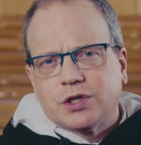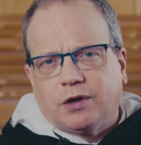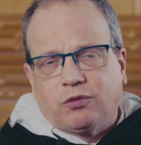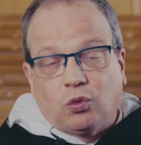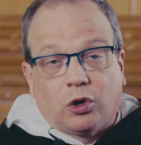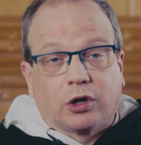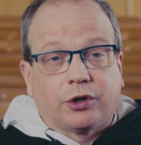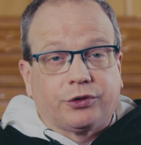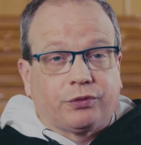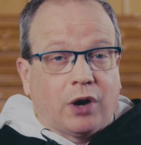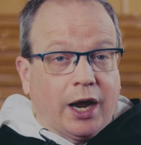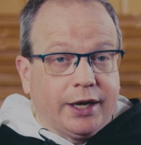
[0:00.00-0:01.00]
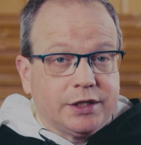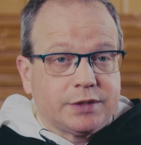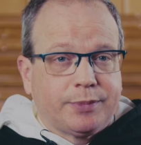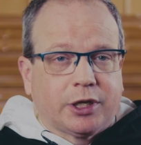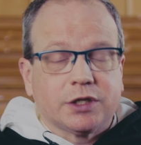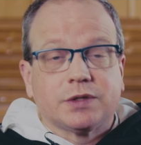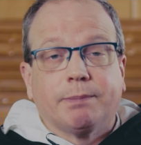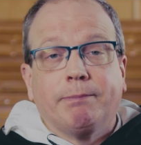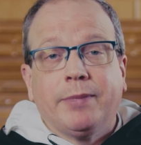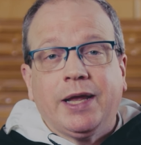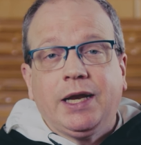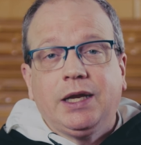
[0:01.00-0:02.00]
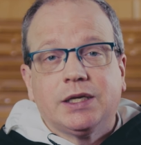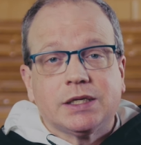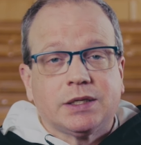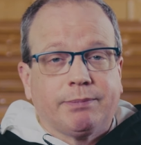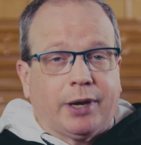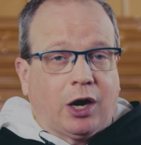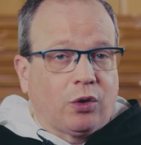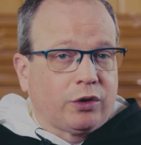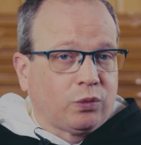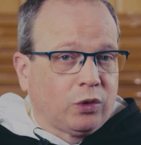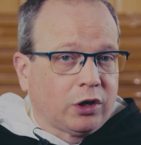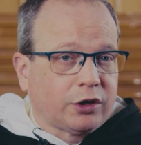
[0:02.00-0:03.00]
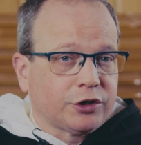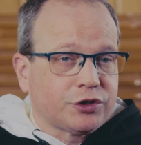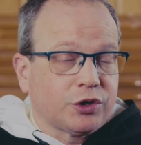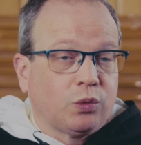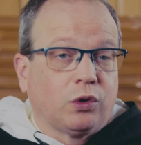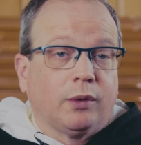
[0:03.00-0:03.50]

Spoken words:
of workers' rights because many disempowered workers were